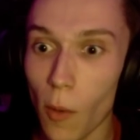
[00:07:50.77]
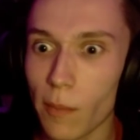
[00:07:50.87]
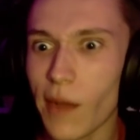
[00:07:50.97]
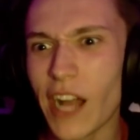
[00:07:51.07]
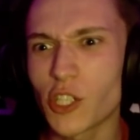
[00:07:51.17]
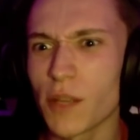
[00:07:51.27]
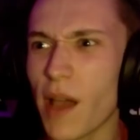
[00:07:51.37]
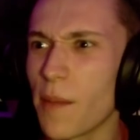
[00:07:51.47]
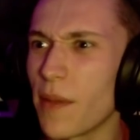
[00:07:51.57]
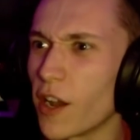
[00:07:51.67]
Actually,
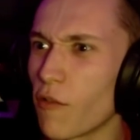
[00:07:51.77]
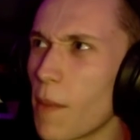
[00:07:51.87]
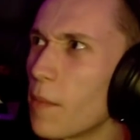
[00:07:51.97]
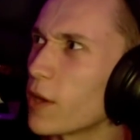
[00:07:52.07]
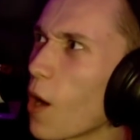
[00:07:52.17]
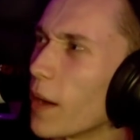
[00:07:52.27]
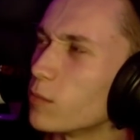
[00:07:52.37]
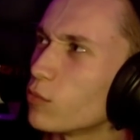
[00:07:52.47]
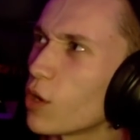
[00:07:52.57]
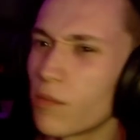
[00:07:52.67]
maybe. I don't remember going.
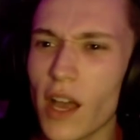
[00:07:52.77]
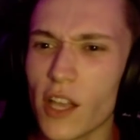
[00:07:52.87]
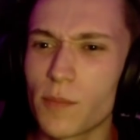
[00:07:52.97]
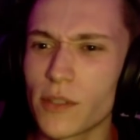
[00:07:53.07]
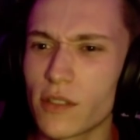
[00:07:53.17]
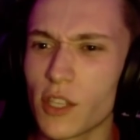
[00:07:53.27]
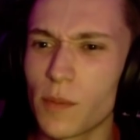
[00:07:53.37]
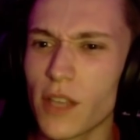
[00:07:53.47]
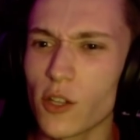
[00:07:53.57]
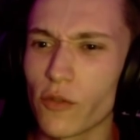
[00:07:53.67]
So that is there's
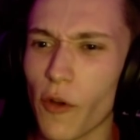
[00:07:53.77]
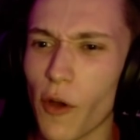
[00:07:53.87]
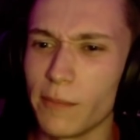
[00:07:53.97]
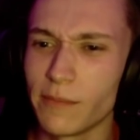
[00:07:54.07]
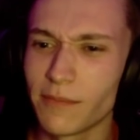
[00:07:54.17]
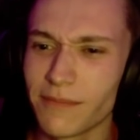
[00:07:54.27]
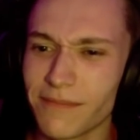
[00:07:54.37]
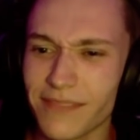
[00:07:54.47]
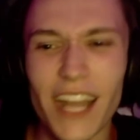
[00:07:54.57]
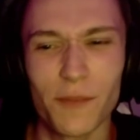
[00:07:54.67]
potential for it.
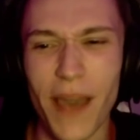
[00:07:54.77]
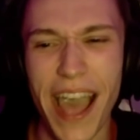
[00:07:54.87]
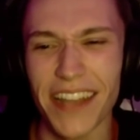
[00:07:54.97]
That's bad.